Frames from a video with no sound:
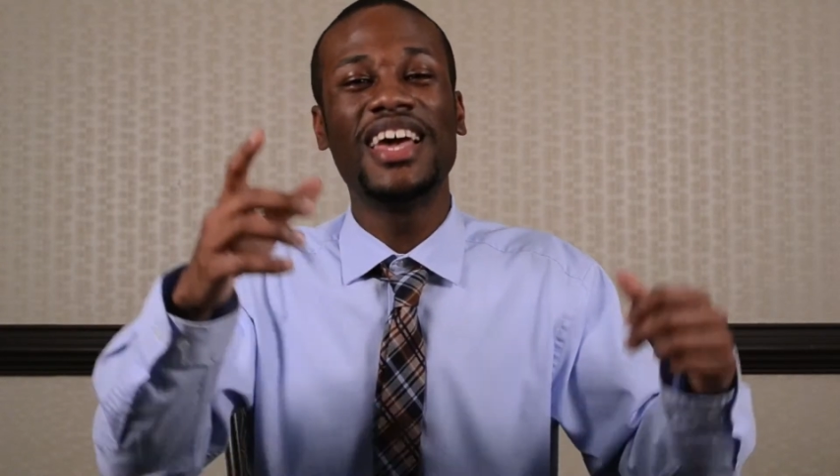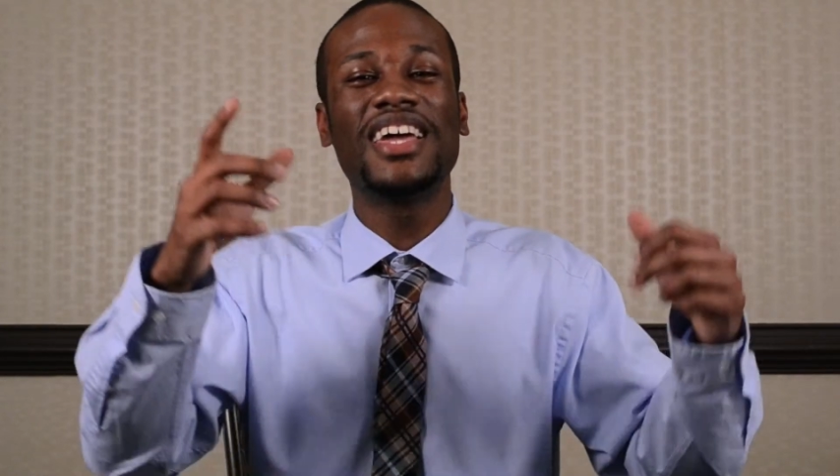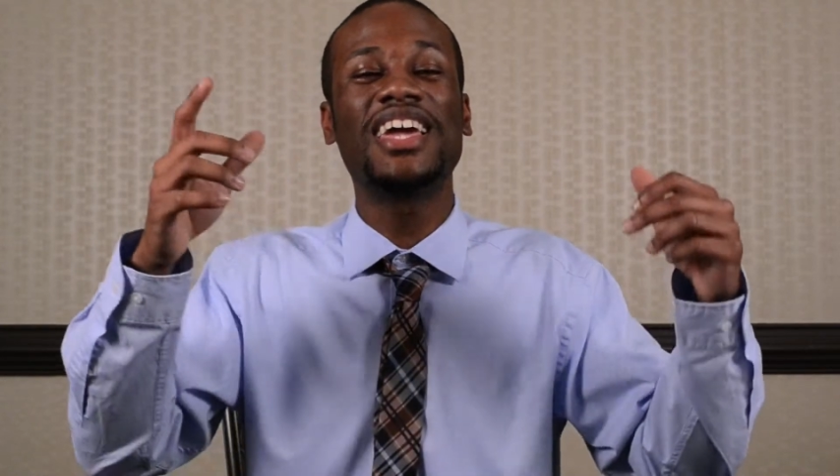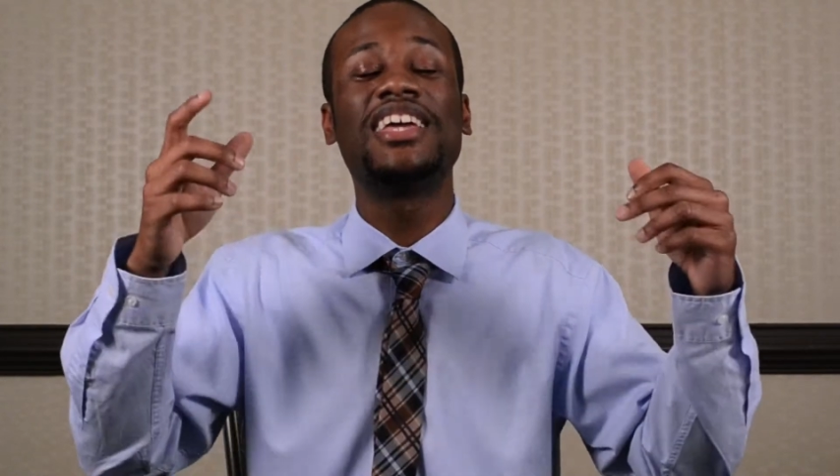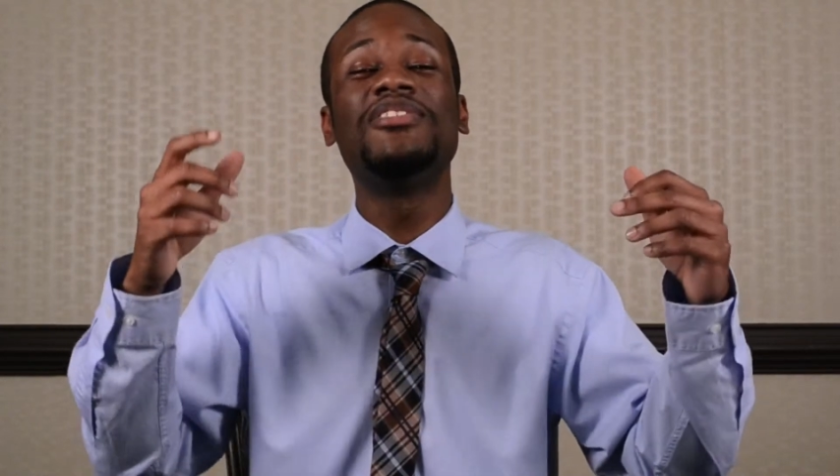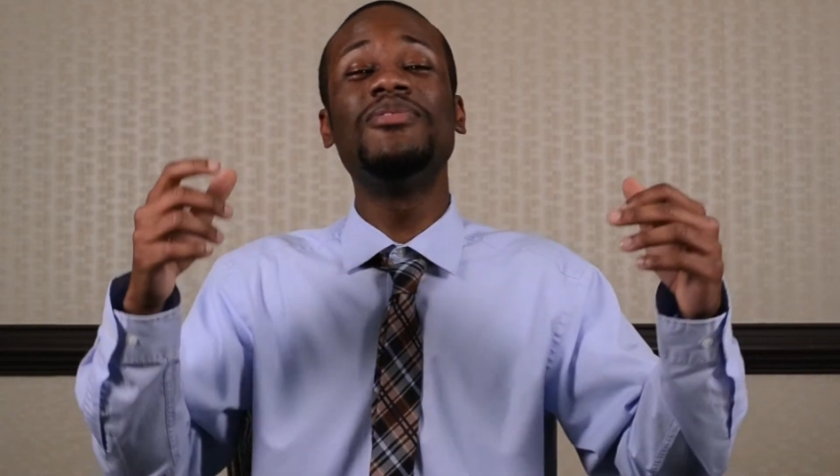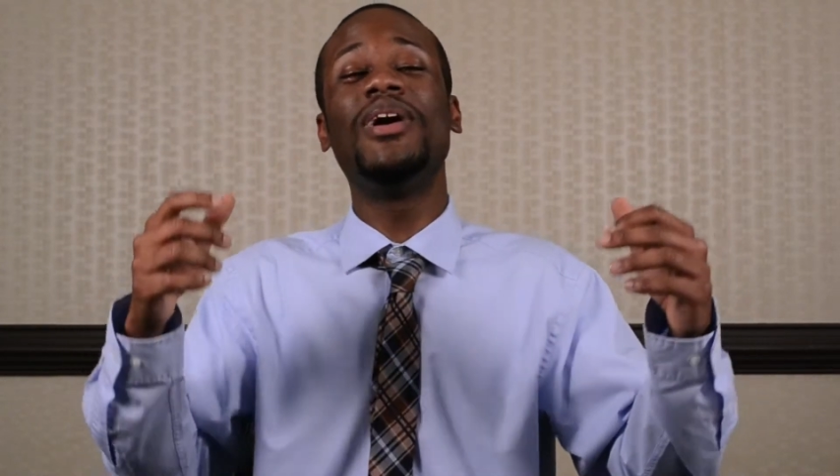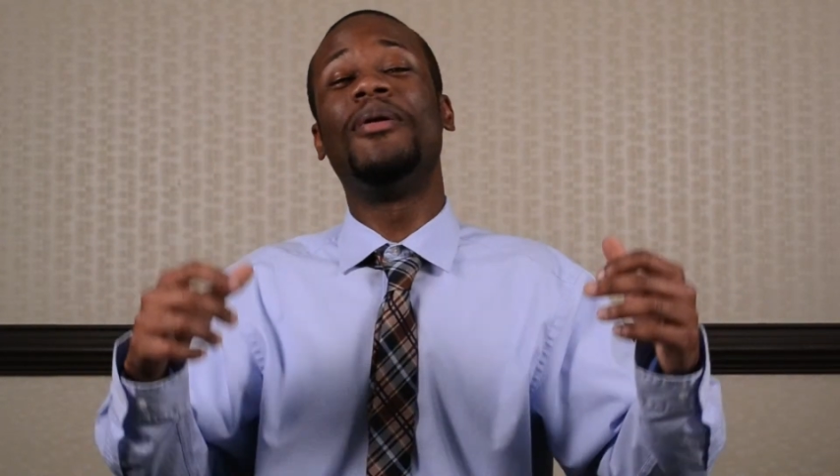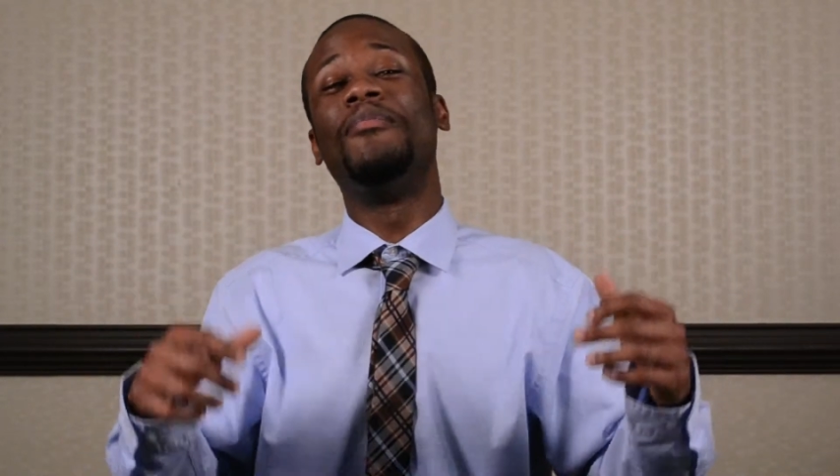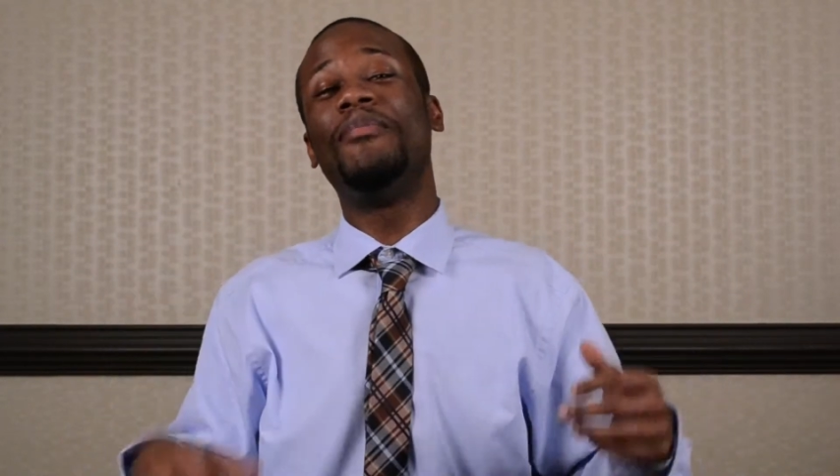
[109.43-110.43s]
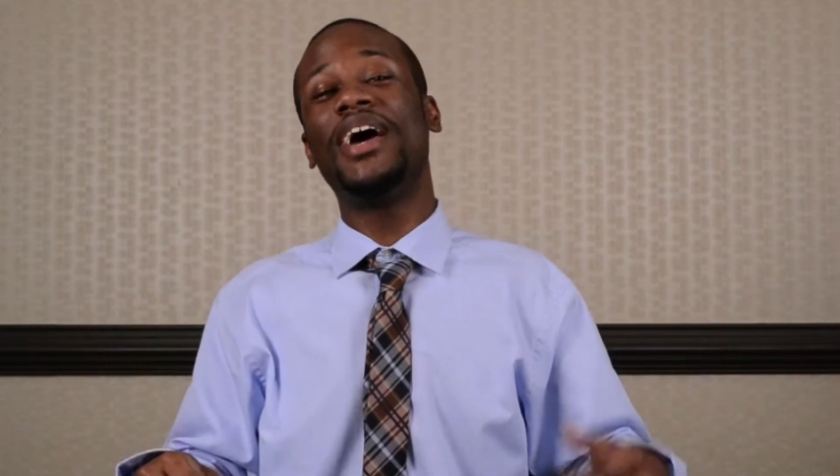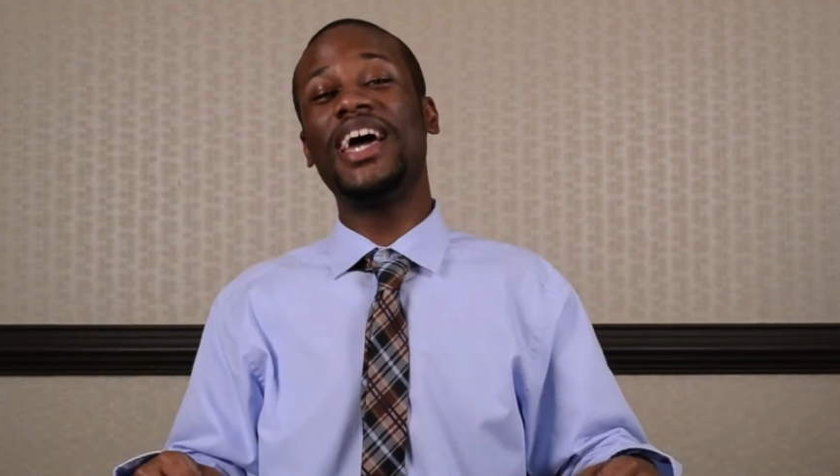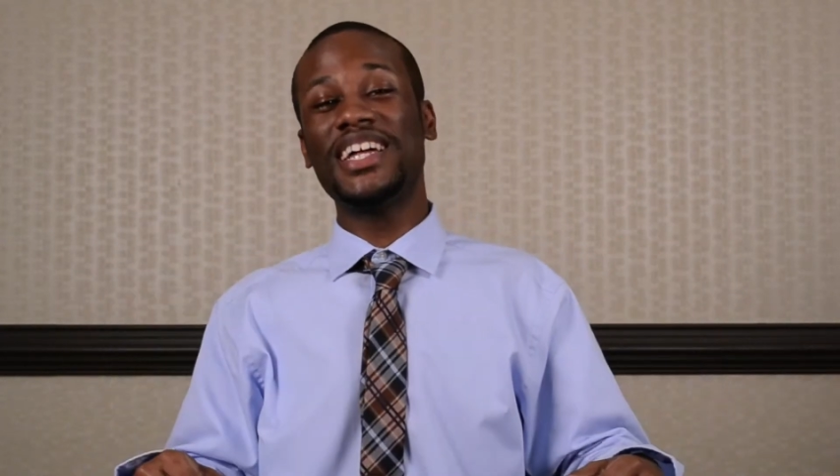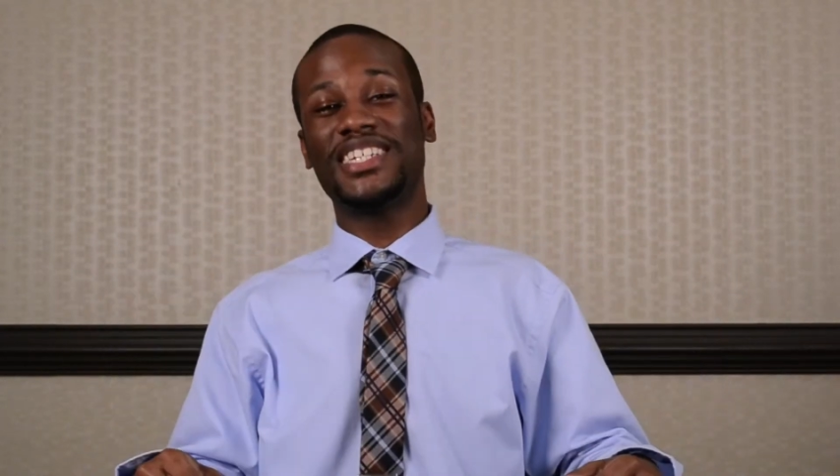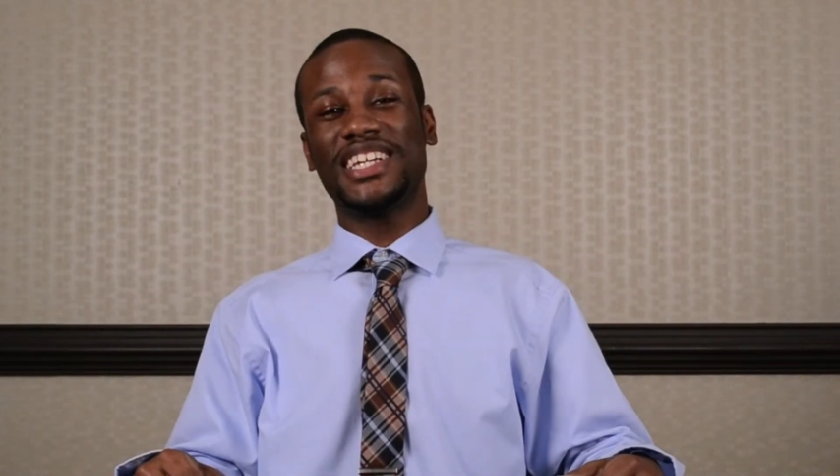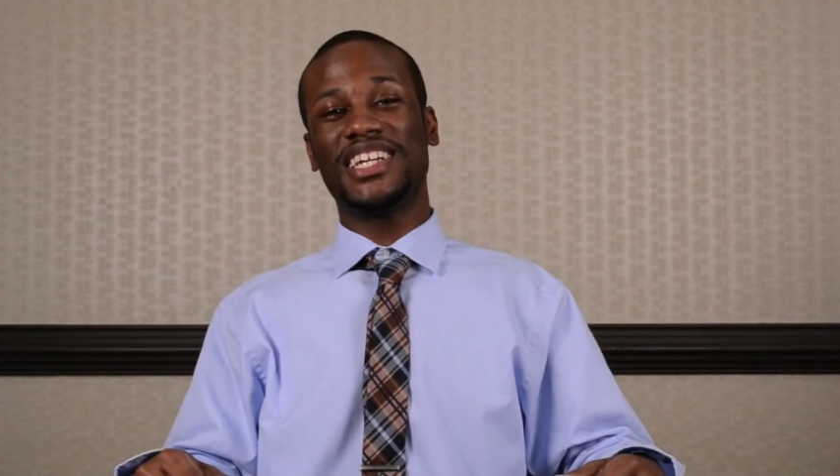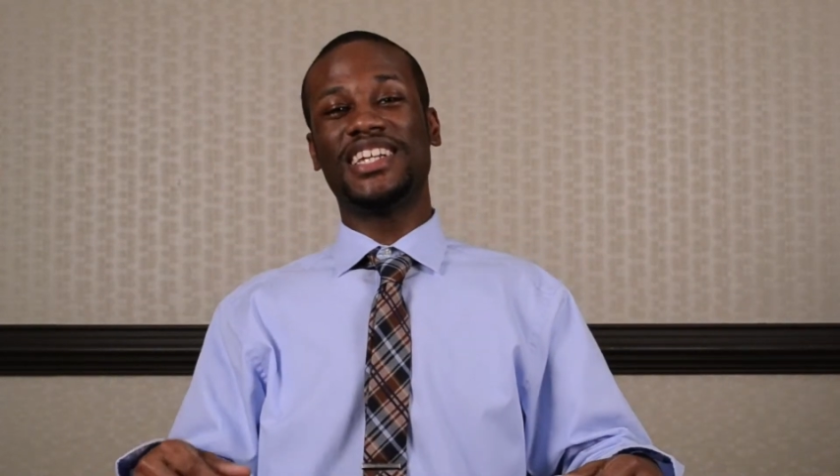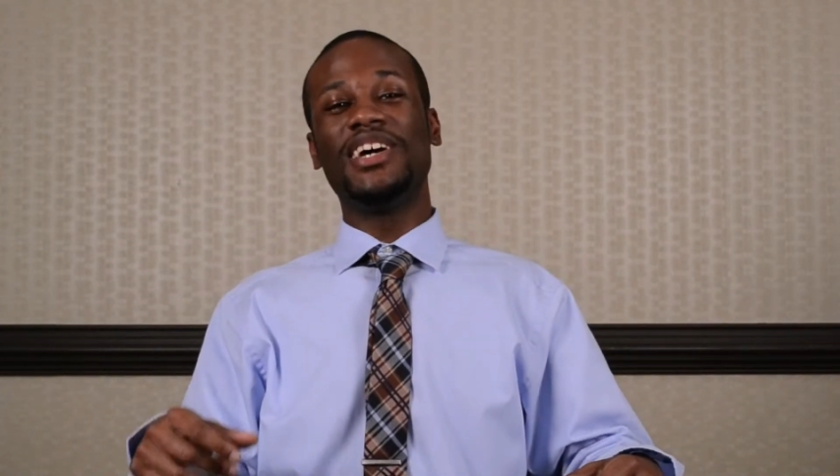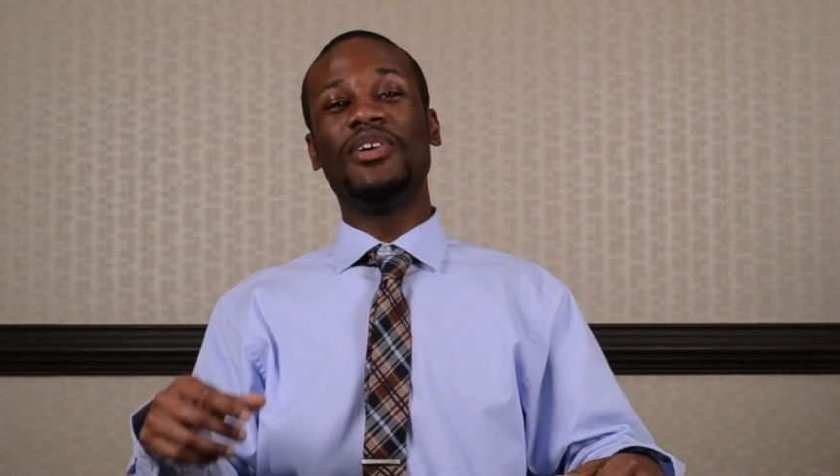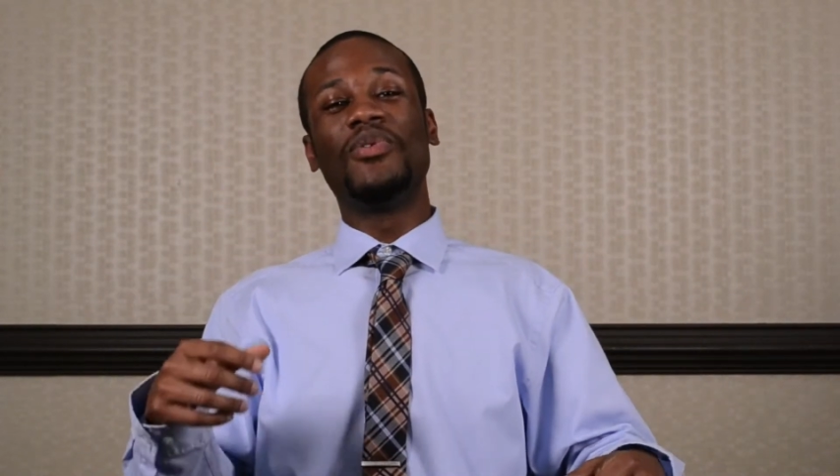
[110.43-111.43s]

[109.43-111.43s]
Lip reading: Can you imagine